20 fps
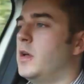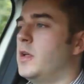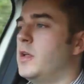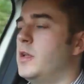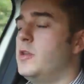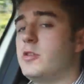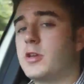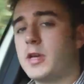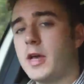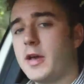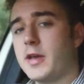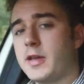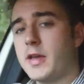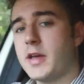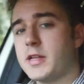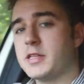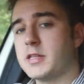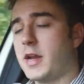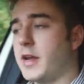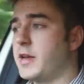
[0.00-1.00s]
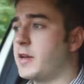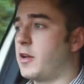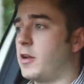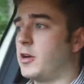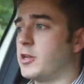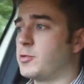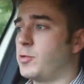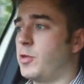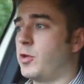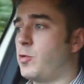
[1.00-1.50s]
You can get an
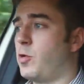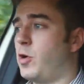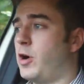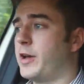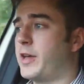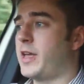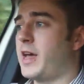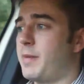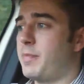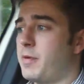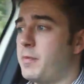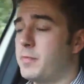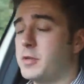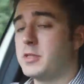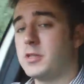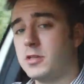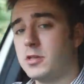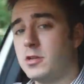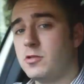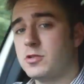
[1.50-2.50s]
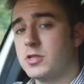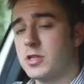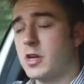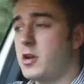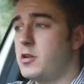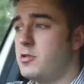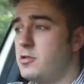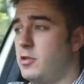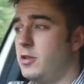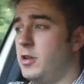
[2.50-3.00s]
A-Class with a quiet cabin, but to do so
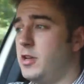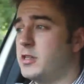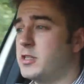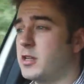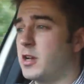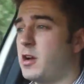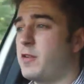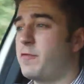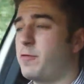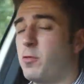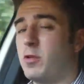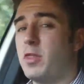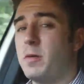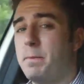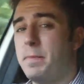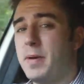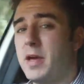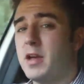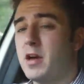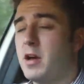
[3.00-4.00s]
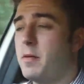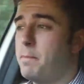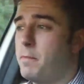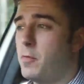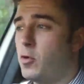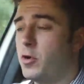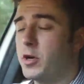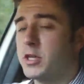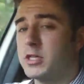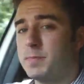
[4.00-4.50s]
you need to go for one of the bigger,
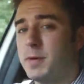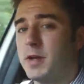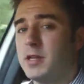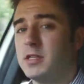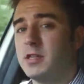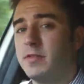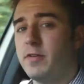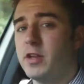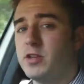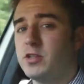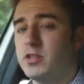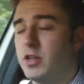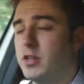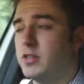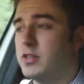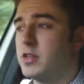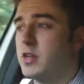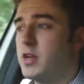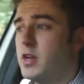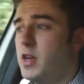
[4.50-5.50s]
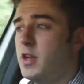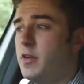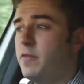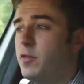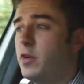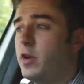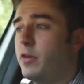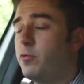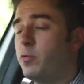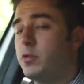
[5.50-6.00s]
more expensive engines. If
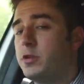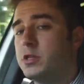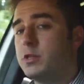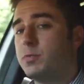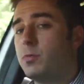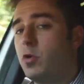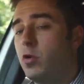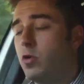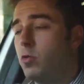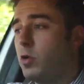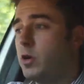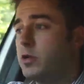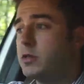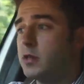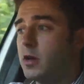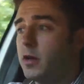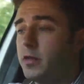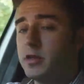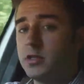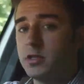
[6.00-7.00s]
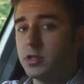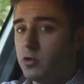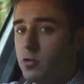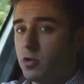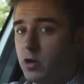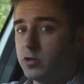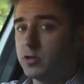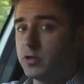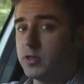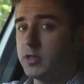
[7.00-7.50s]
you go for one of the smaller ones, like this
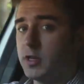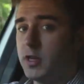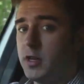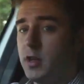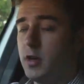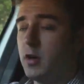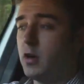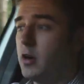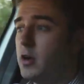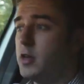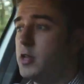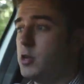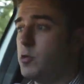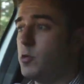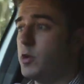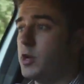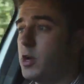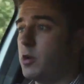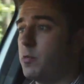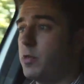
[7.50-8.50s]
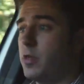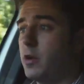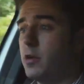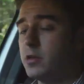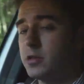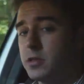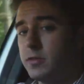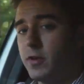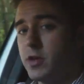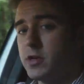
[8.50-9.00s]
200 CDI, you end up with a
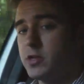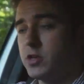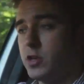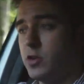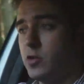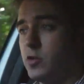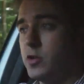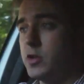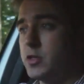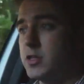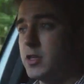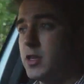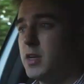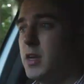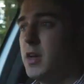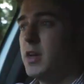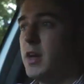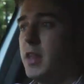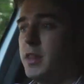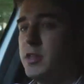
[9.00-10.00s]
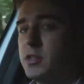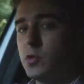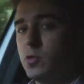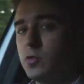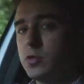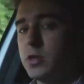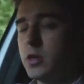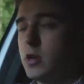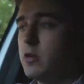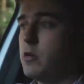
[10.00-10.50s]
lot of engine noise, and there's
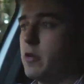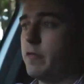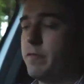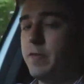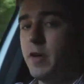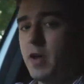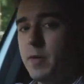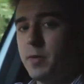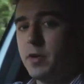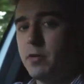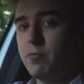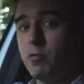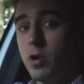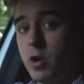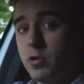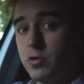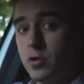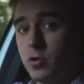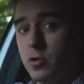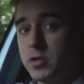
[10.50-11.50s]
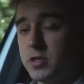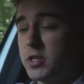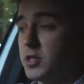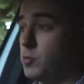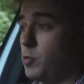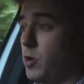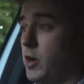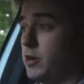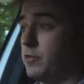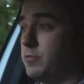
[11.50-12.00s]
also a fair bit of road noise as
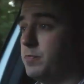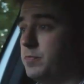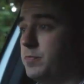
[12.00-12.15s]
well.